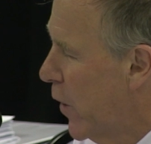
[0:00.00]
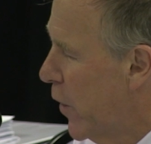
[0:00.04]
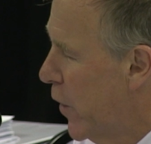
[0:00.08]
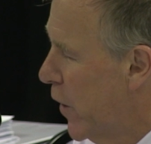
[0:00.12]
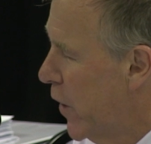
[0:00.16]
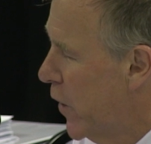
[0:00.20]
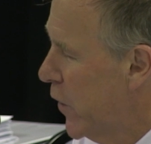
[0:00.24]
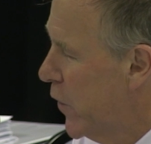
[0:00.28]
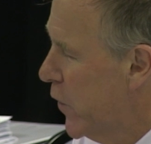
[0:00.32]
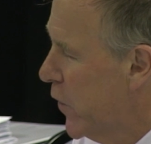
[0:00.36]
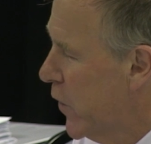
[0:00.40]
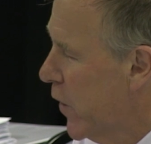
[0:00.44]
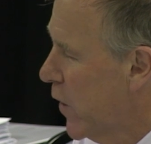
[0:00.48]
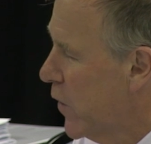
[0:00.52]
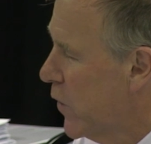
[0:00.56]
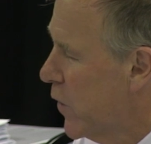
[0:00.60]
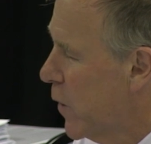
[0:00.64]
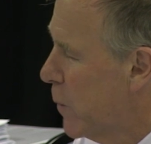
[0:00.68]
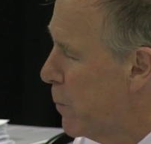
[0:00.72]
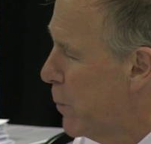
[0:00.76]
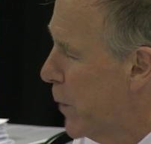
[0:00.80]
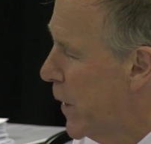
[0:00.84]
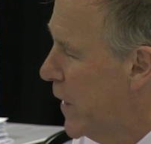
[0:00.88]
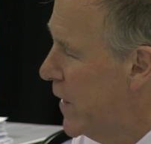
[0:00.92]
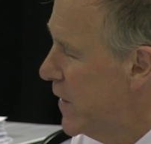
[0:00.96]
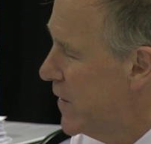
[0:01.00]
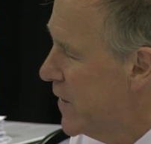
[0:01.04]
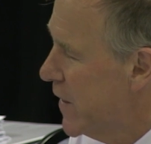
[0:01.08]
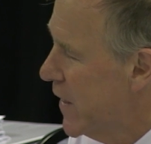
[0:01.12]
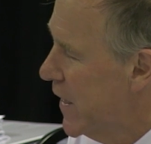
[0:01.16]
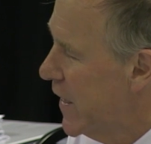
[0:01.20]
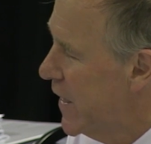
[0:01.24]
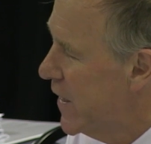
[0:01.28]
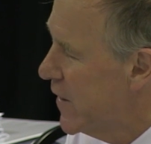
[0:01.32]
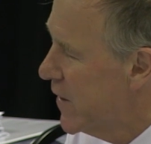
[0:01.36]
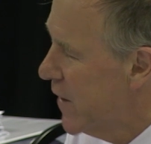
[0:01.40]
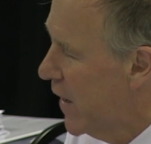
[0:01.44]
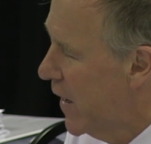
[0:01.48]
this
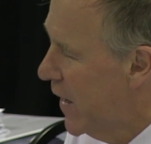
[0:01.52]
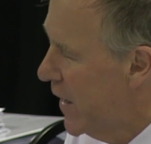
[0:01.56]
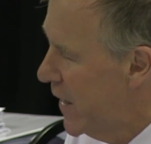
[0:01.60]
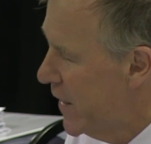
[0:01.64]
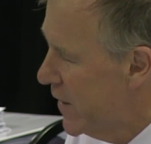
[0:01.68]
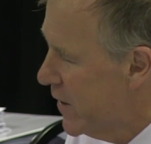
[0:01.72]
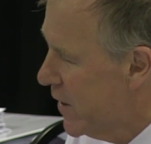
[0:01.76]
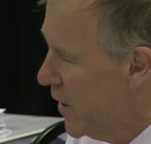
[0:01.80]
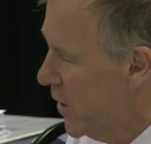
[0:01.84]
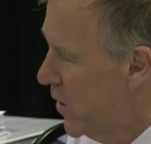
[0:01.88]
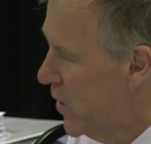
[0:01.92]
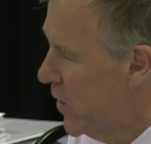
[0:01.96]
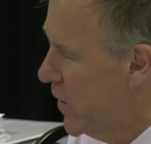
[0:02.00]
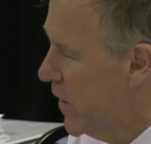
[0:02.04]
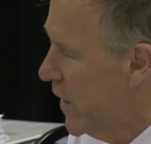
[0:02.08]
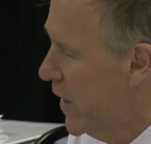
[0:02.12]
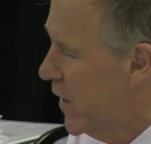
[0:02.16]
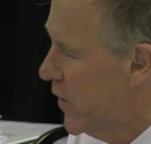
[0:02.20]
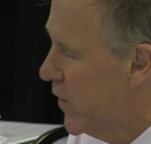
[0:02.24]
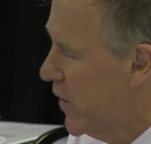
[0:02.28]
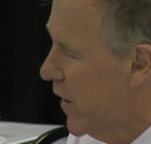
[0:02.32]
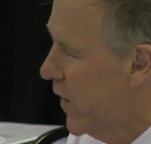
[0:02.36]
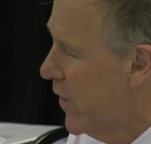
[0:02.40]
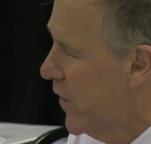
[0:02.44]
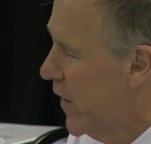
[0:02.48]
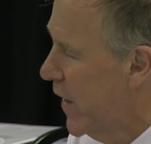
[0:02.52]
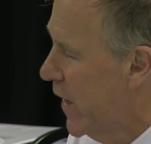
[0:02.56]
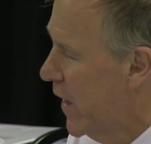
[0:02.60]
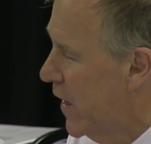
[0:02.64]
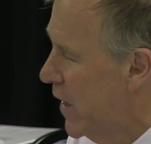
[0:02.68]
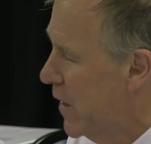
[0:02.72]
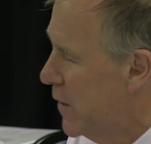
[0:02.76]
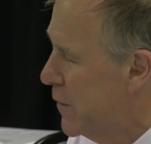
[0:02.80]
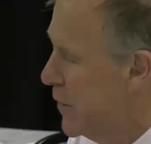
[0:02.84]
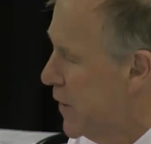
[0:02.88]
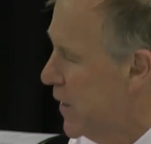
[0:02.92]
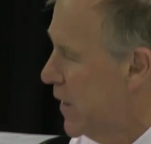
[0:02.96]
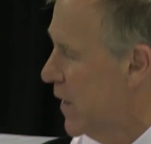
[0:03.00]
supposedly is less glucose than their
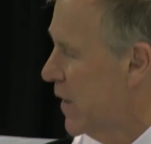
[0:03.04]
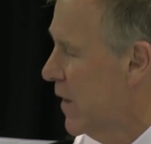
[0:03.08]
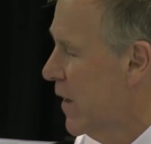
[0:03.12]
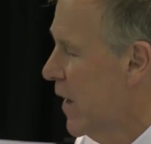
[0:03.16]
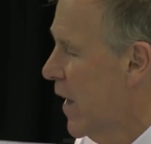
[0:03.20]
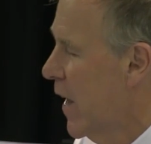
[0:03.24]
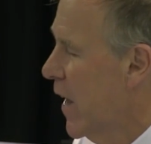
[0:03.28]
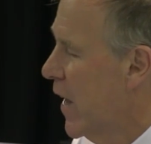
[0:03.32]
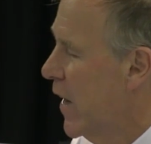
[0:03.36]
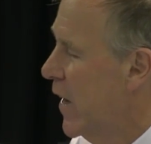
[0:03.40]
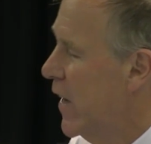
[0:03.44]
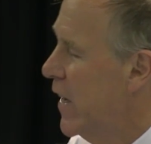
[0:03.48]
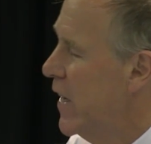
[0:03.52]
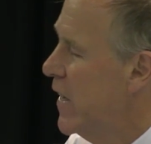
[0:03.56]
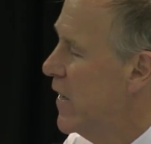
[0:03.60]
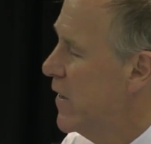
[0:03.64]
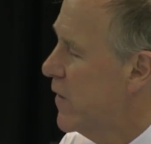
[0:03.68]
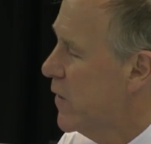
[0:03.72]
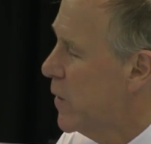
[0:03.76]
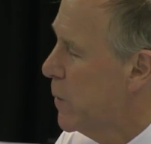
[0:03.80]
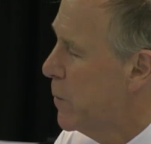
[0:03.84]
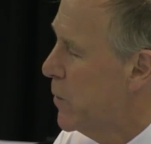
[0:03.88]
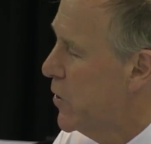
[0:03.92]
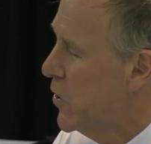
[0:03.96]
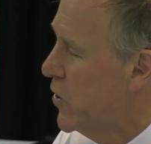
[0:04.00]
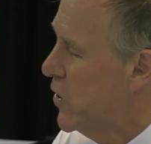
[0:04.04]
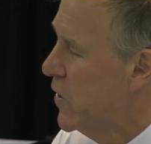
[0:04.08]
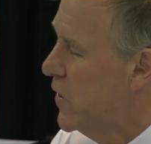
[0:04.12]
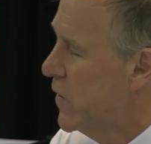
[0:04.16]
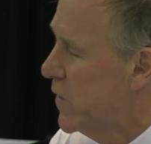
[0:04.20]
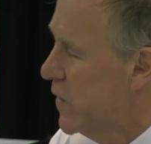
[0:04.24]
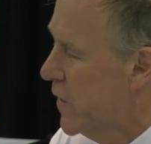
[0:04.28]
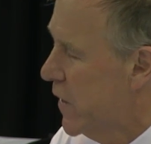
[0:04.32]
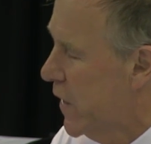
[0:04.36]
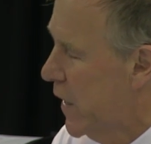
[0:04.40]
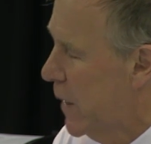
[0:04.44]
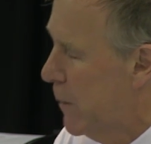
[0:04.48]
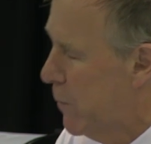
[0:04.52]
liver needs to produce
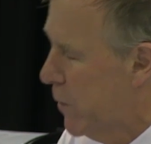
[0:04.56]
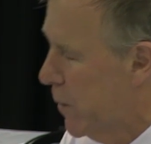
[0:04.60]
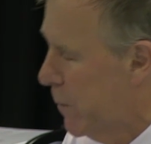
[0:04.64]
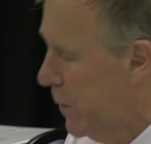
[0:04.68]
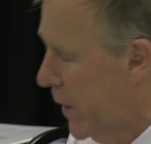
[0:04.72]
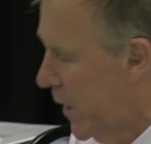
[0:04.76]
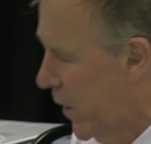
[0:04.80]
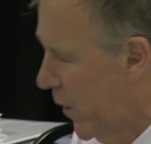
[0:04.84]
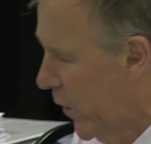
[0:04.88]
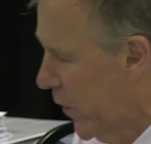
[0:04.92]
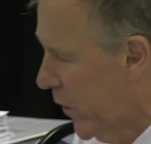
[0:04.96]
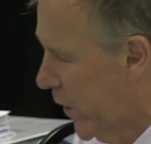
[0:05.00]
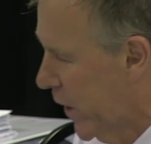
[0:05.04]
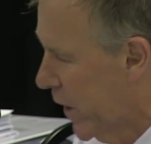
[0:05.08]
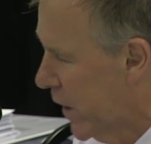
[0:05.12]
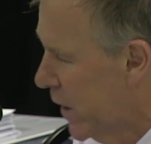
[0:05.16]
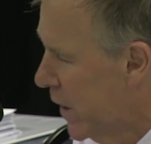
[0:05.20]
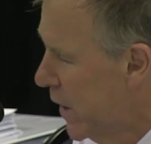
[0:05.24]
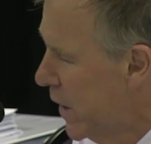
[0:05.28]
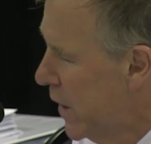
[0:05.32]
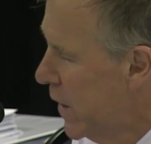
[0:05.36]
to keep them healthy.